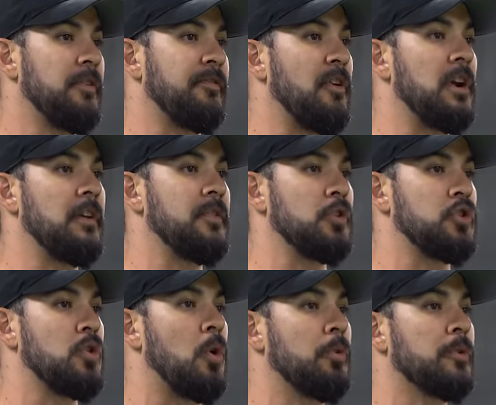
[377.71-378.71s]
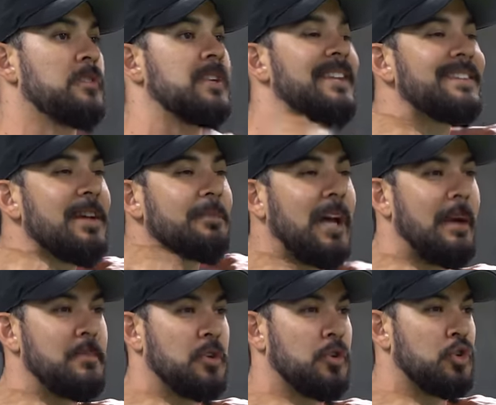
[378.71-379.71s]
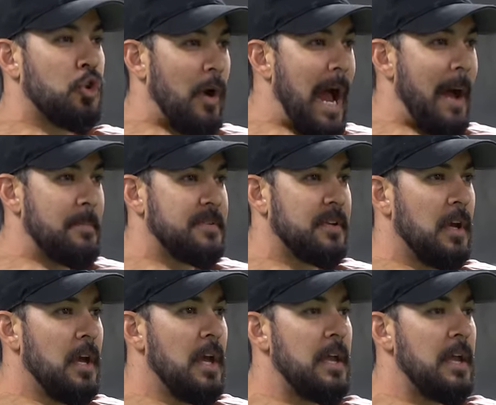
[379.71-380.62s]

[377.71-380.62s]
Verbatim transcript: the front of your shoulders and sometimes your traps.